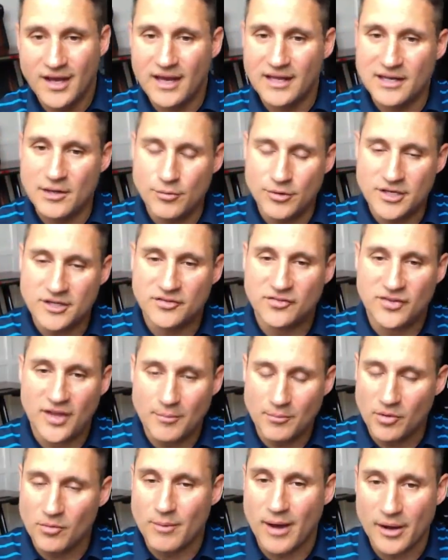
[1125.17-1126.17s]
And it would
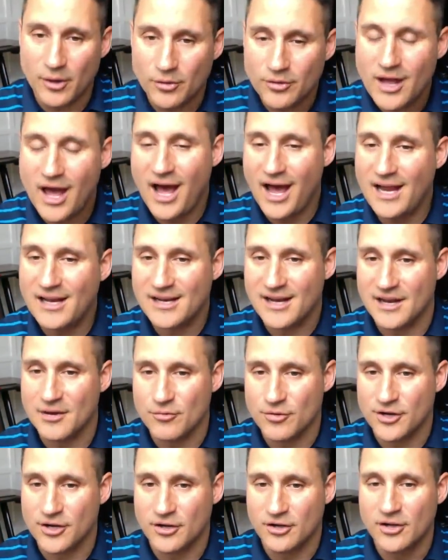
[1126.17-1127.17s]
assemble my own
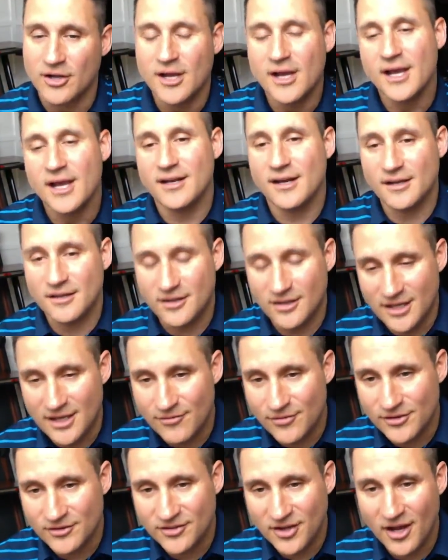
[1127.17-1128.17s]
highlight reel. And I could
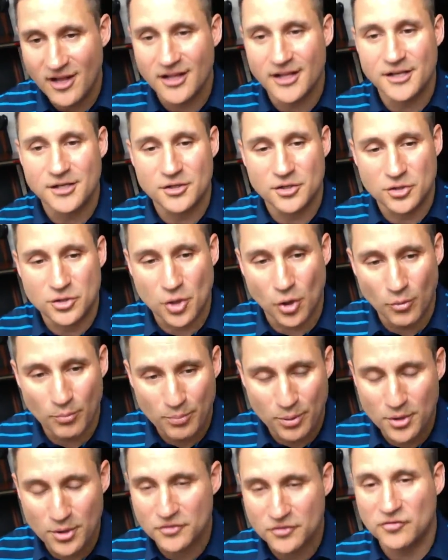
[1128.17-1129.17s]
even tell it,
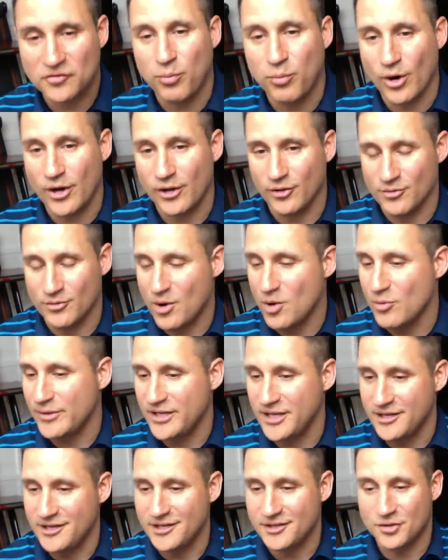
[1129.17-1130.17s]
don't put a spoiler
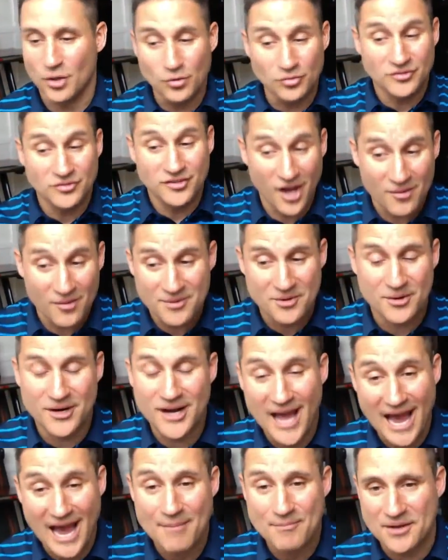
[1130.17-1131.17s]
moment in it. Don't tell me
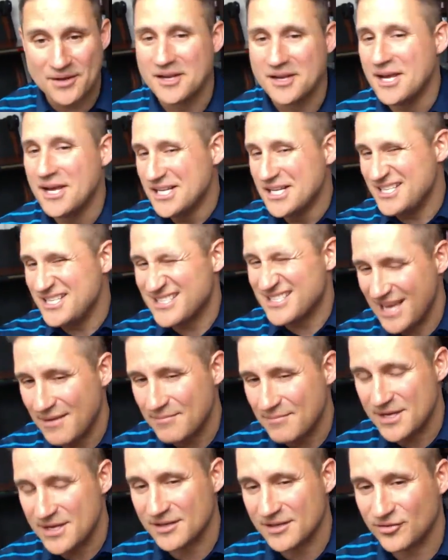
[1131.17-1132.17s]
what happened. Just
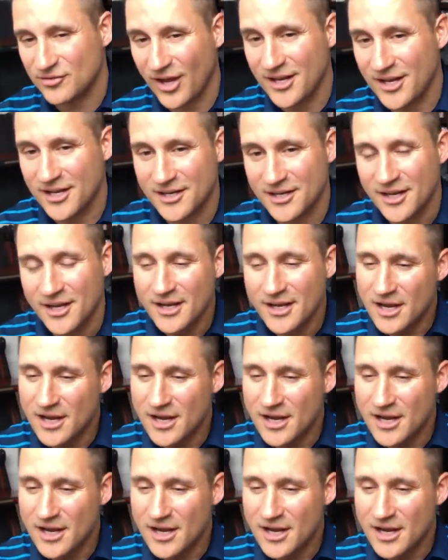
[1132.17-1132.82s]
get me excited.